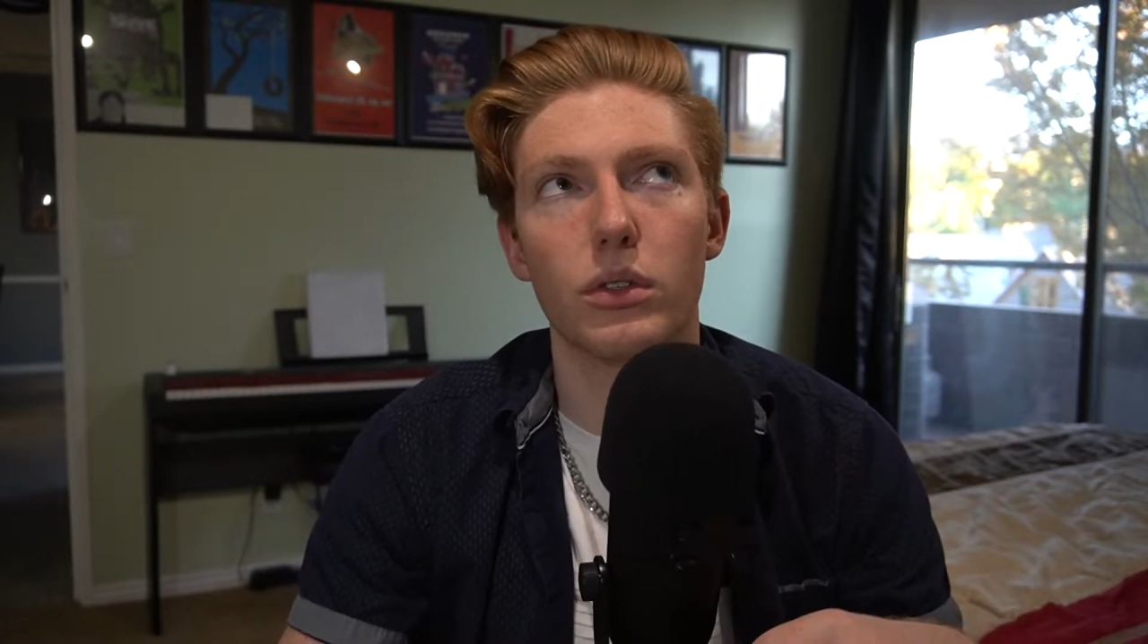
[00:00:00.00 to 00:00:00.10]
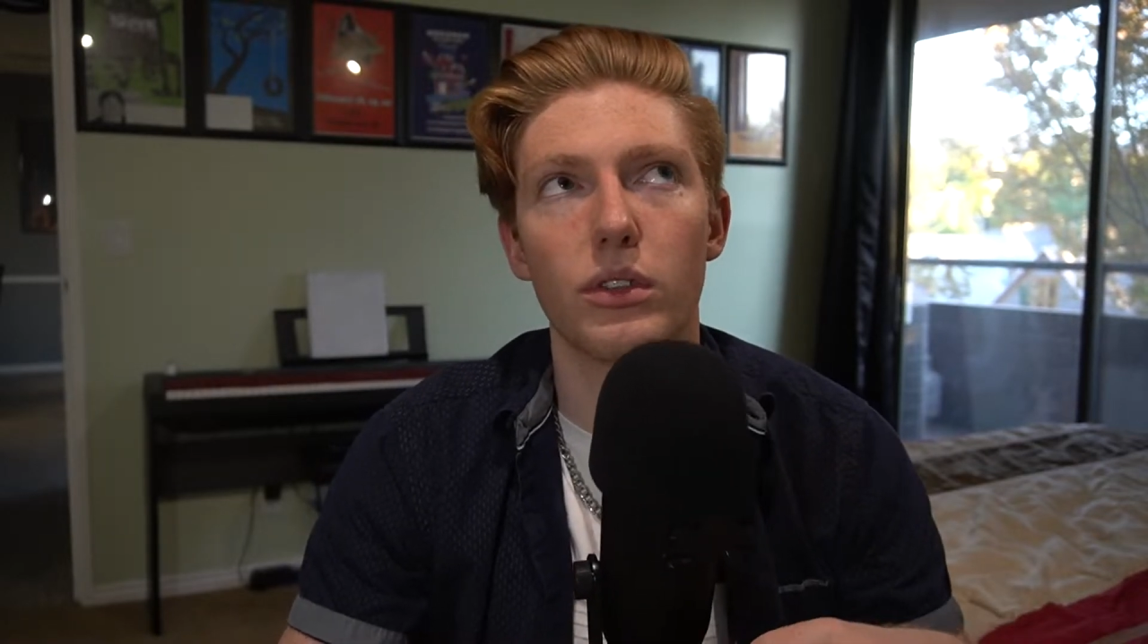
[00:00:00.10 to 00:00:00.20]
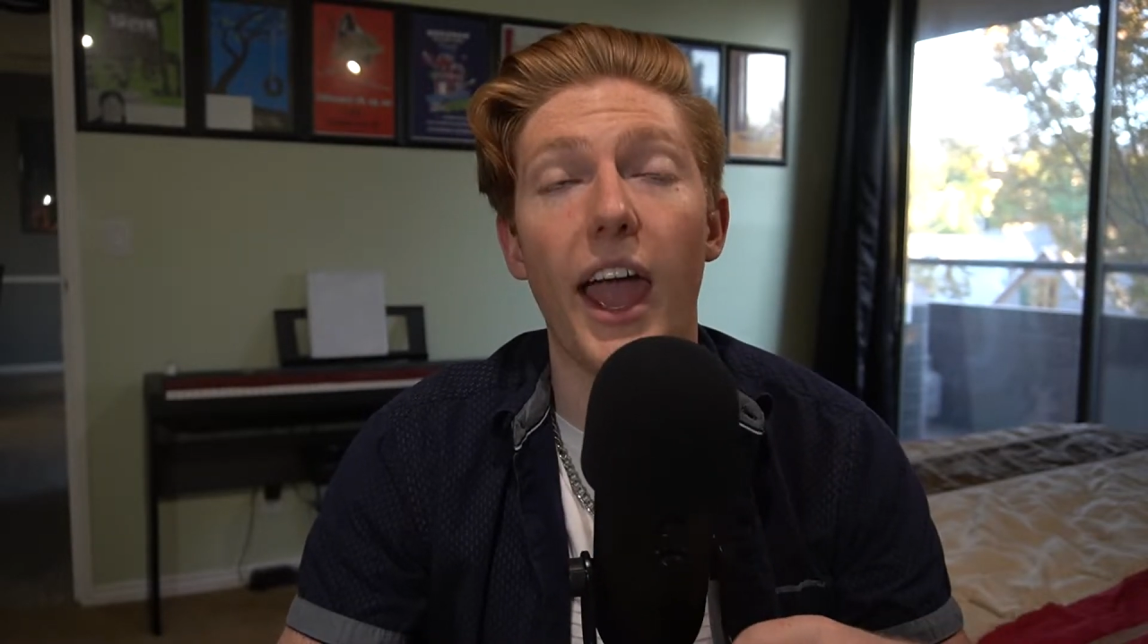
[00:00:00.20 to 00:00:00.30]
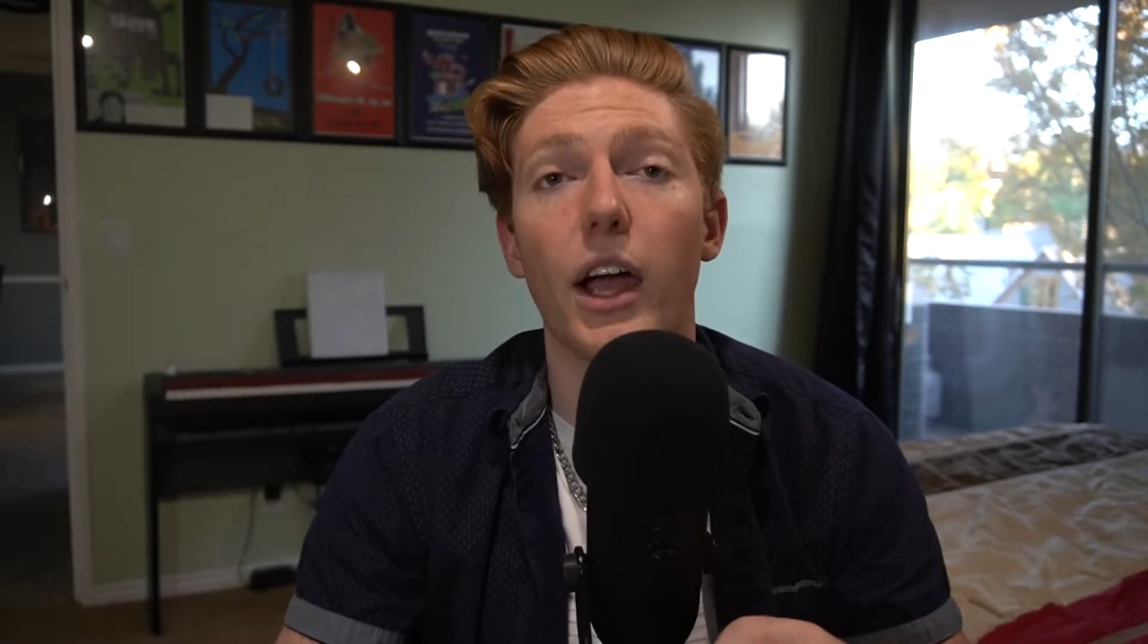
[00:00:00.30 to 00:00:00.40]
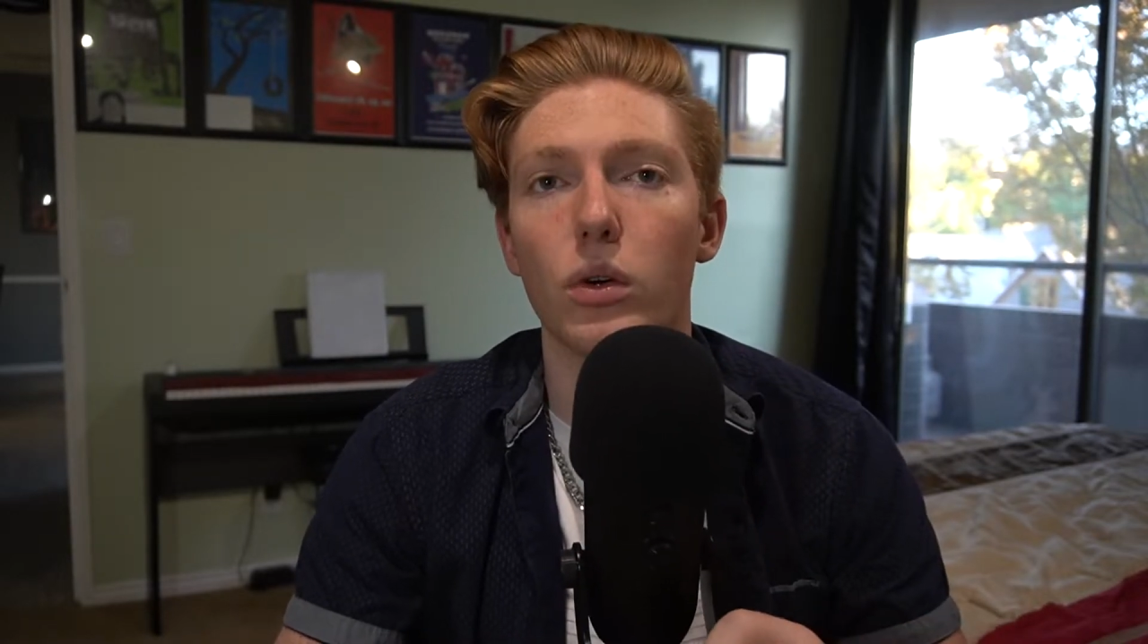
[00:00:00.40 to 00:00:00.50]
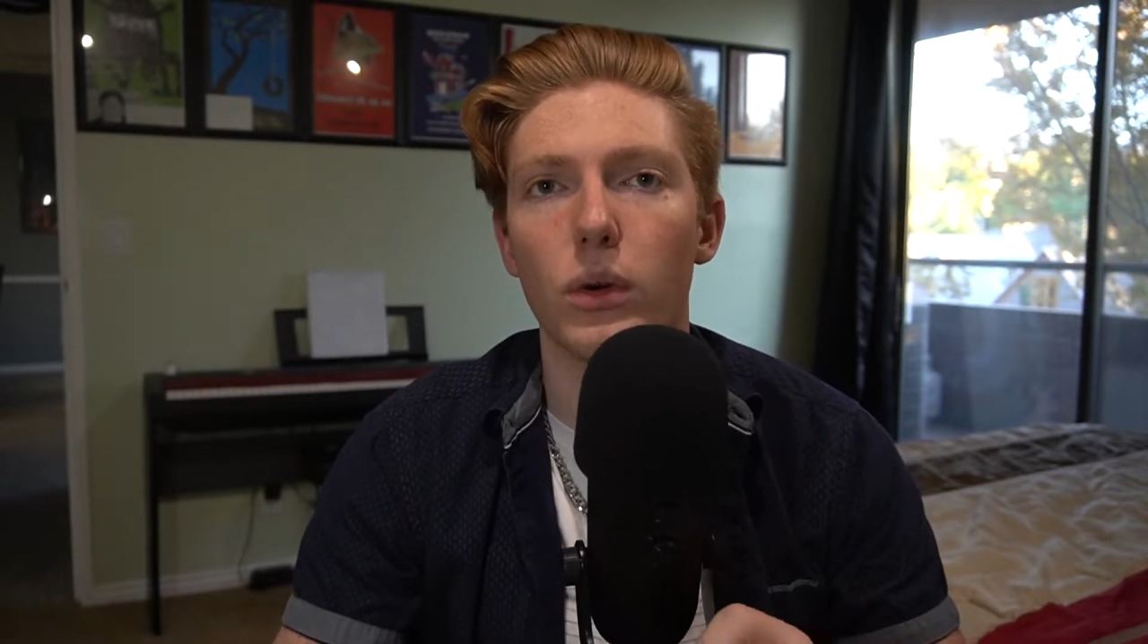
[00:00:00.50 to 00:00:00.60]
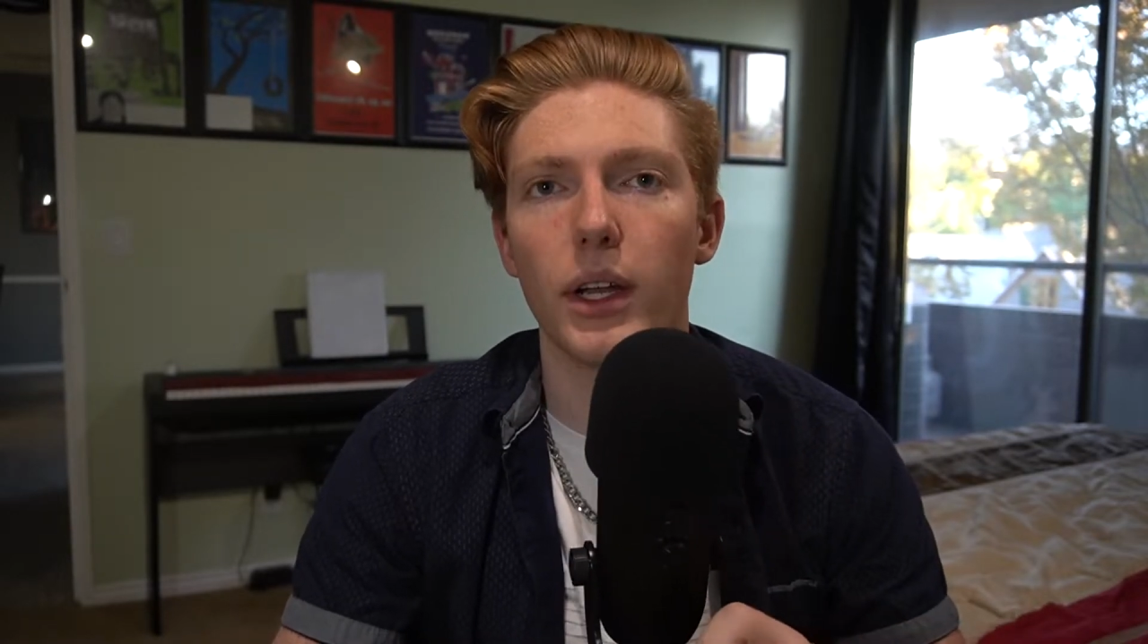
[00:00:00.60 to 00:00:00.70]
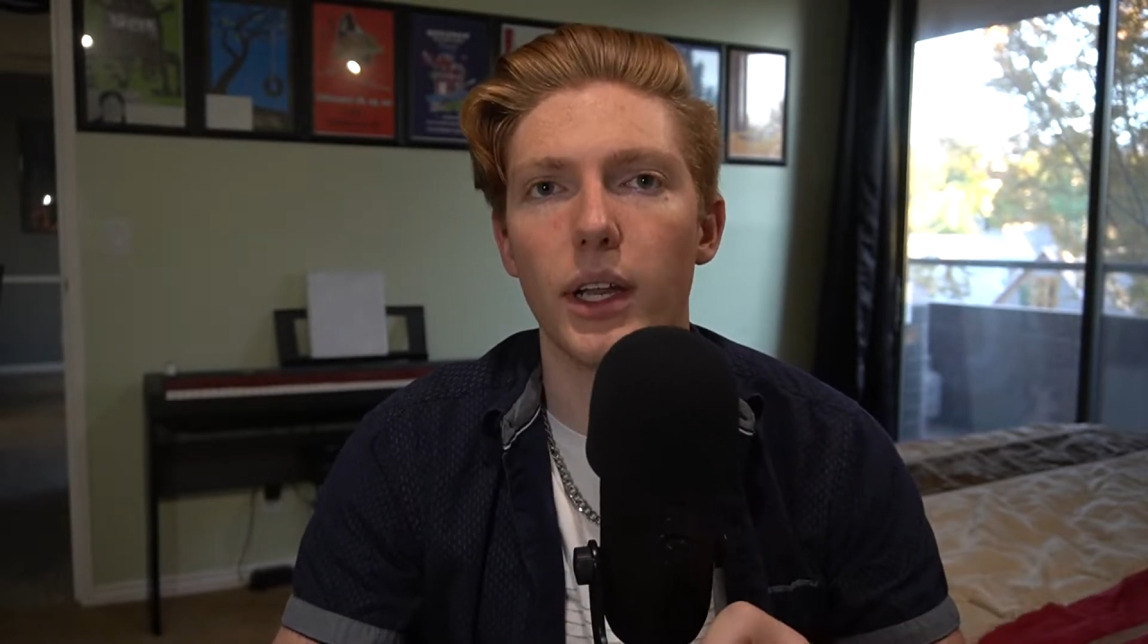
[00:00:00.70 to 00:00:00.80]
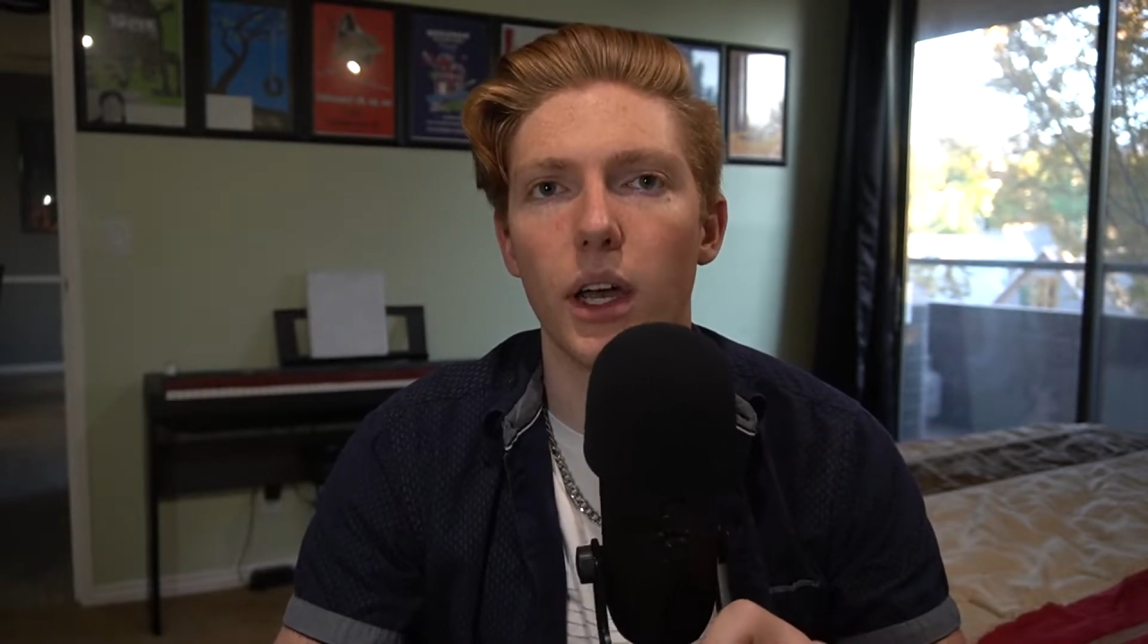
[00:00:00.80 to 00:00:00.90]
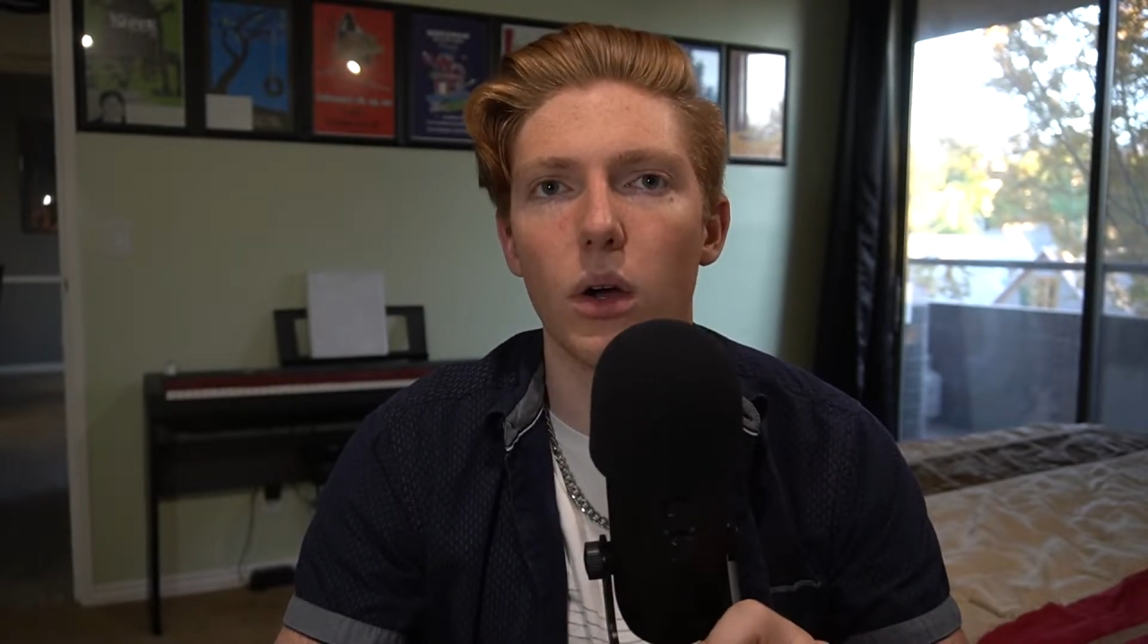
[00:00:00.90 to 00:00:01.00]
tackle
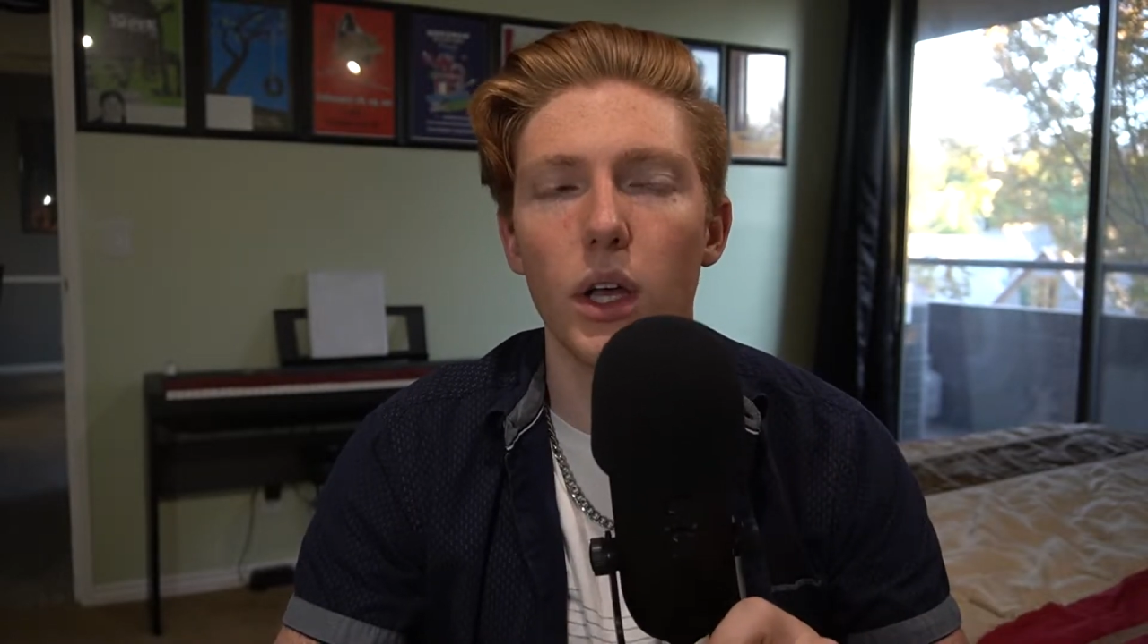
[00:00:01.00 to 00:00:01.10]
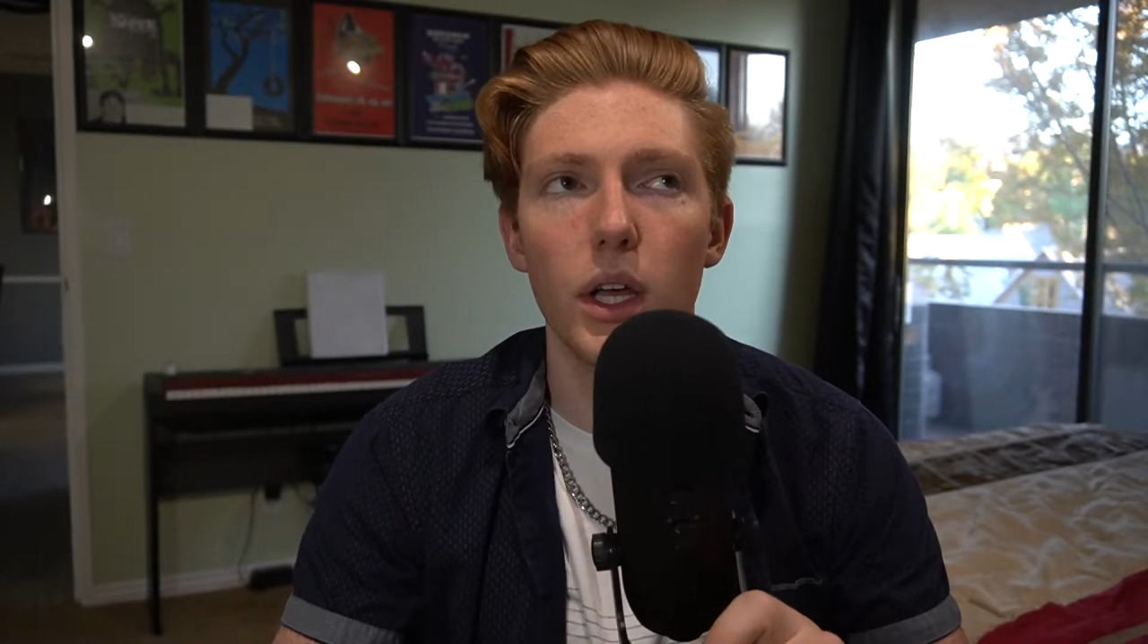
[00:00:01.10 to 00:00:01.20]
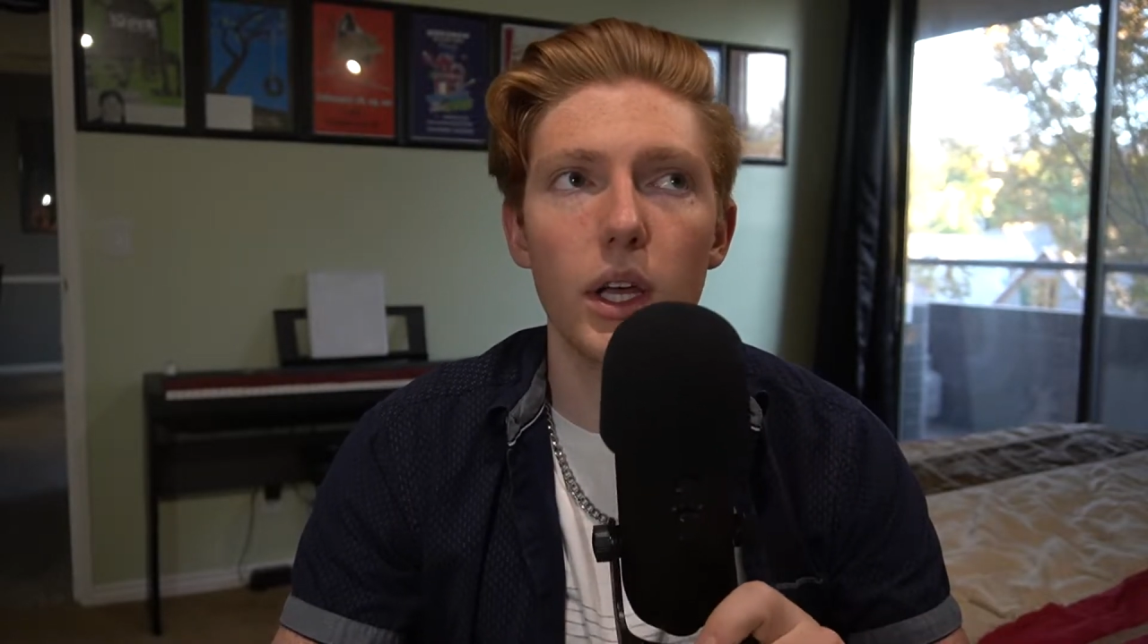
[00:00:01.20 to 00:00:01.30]
right now,